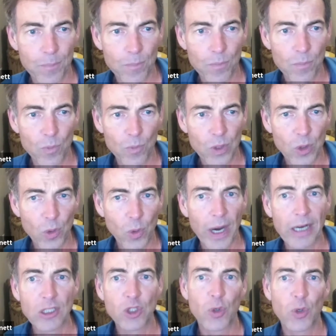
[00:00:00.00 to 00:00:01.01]

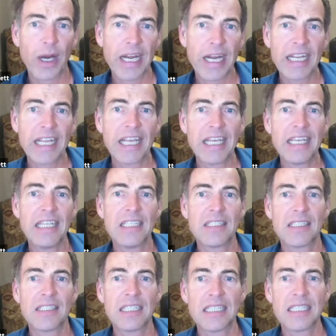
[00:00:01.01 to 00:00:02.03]
required training is
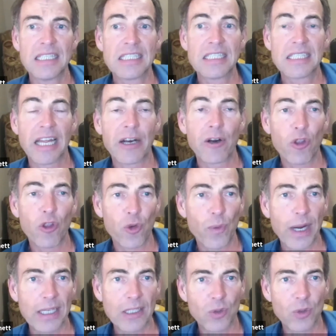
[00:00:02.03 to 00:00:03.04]
the insider
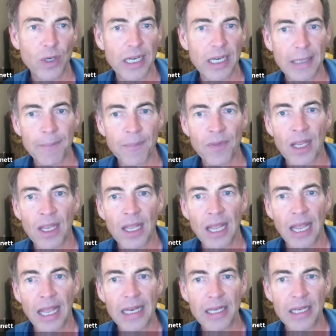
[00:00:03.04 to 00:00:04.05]
threat training.
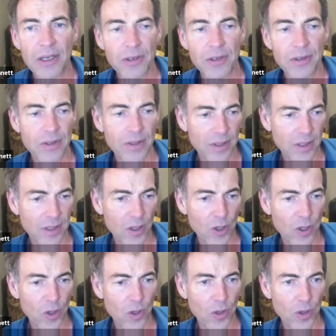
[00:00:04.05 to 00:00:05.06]
And here
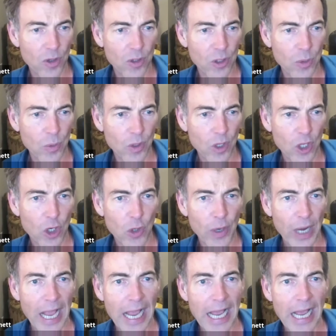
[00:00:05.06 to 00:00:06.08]
you will learn
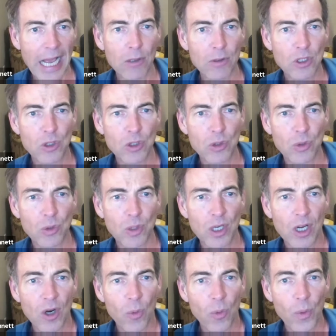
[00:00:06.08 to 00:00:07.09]
how to
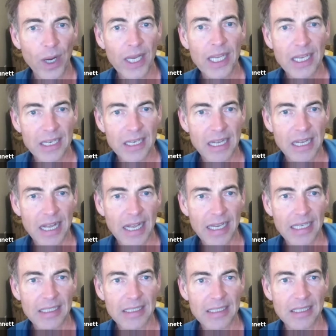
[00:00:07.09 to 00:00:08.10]

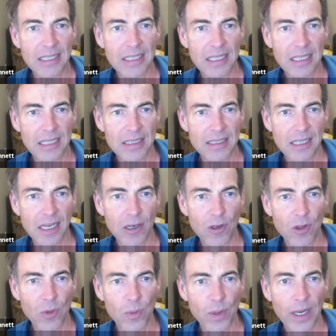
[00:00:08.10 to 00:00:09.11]
recognize an insider
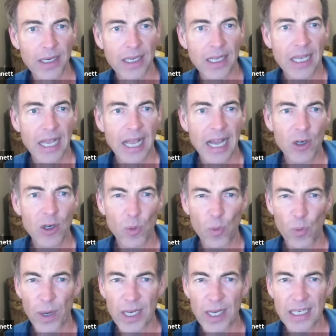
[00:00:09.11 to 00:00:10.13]
threat, how to
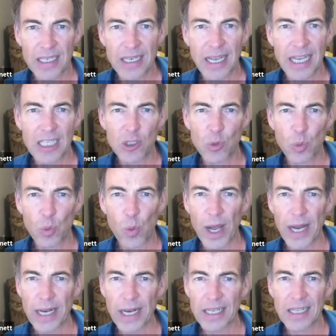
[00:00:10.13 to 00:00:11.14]
recognize
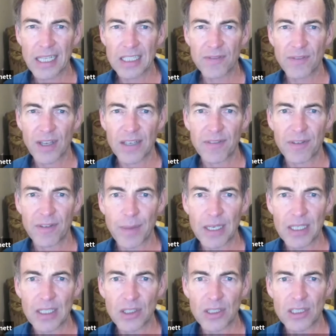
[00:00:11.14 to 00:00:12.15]
what classified
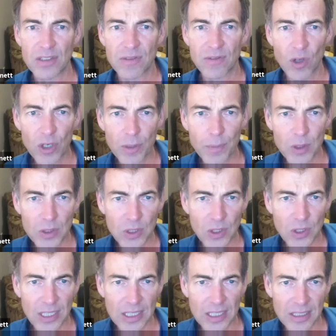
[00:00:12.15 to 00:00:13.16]
information is vulnerable to
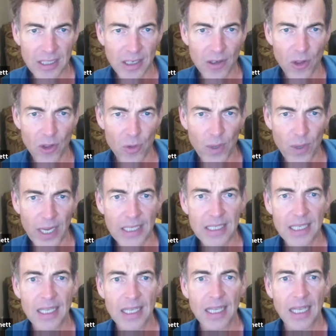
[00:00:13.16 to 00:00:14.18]
the insider threat,
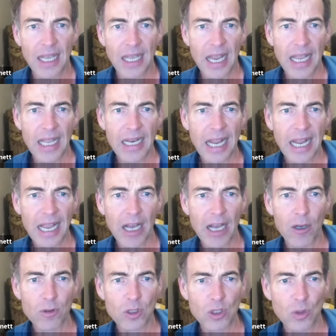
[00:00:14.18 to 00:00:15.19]
and
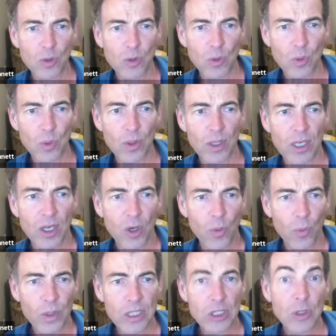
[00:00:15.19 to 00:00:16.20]
how to
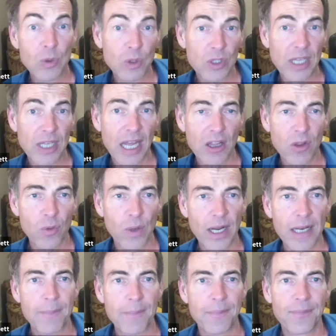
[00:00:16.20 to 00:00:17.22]
reduce that
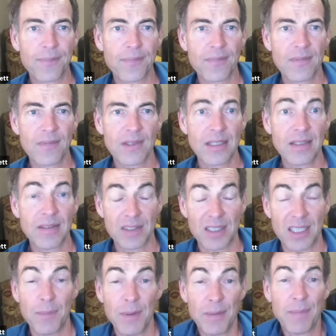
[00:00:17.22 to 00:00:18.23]
threat. Now,
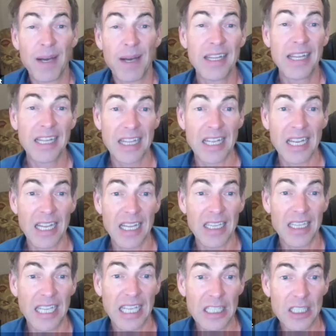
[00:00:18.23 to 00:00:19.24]
keeping in mind that the
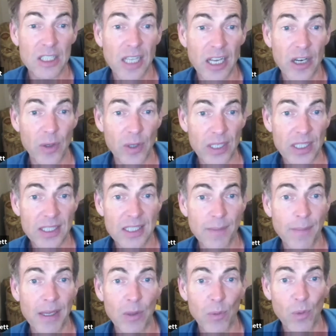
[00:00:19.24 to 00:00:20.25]
insider is
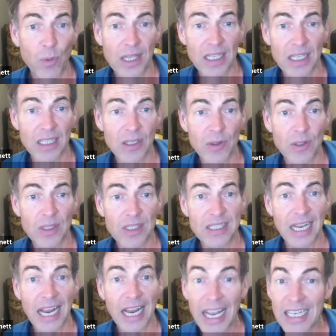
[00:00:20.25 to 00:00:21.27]
somebody with a clearance
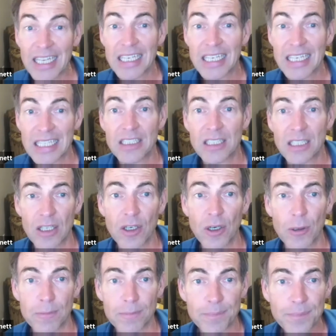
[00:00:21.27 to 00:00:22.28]
and a need to
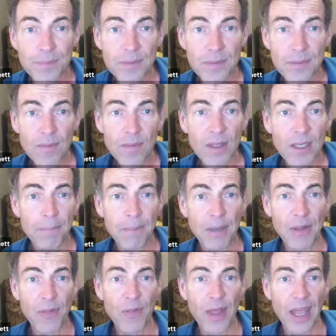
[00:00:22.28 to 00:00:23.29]
know,
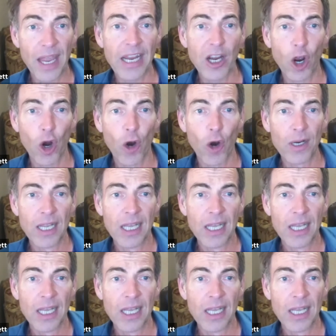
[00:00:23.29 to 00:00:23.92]
but they are